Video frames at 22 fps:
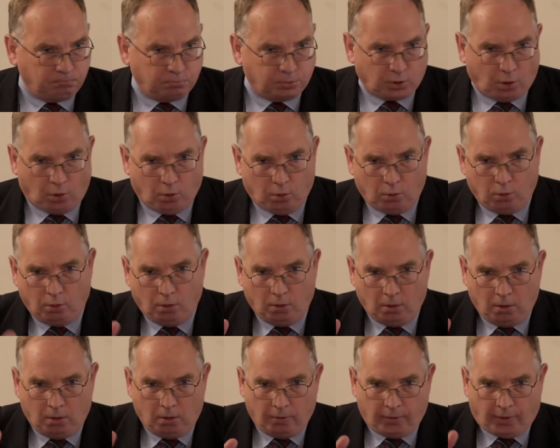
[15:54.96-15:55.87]
So
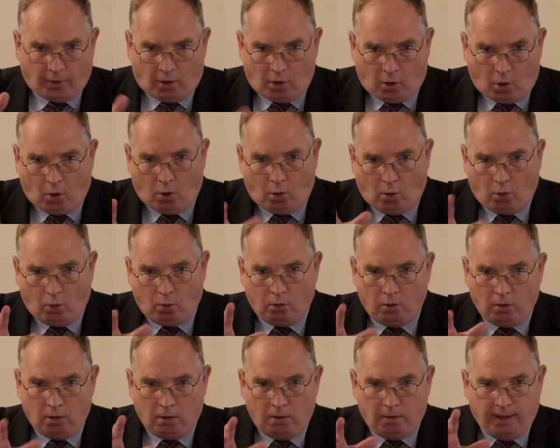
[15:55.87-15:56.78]
the
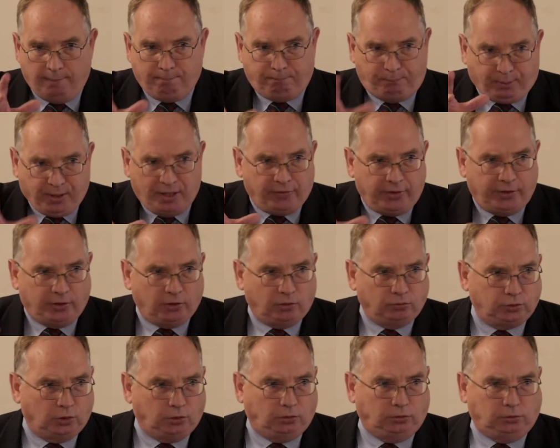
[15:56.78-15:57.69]
whole
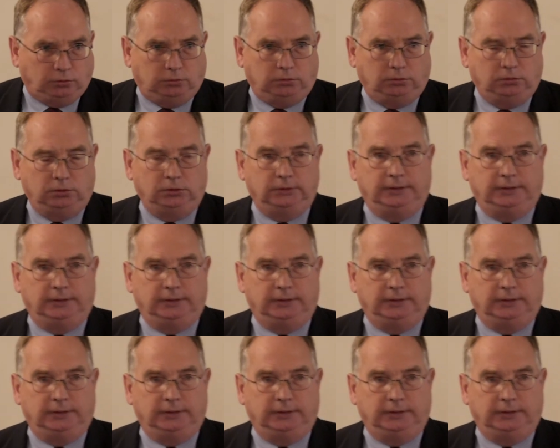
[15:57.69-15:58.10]
imperial rule